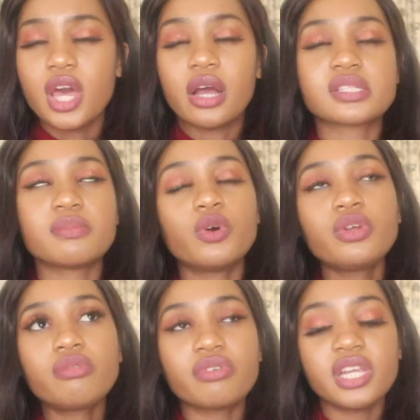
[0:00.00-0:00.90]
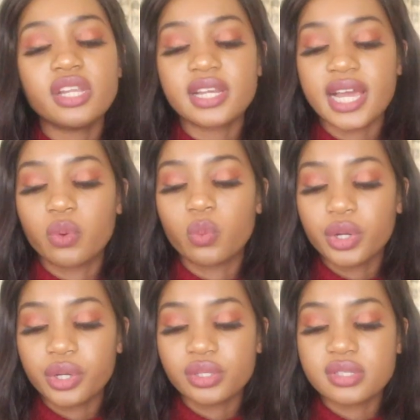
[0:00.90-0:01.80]
because the more you read like
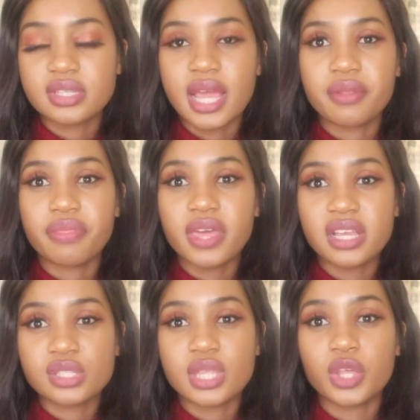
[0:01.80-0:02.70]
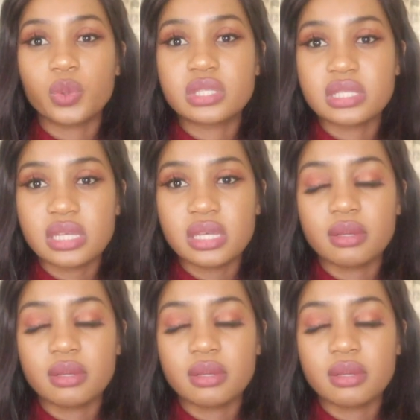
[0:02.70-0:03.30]
words and things that you see,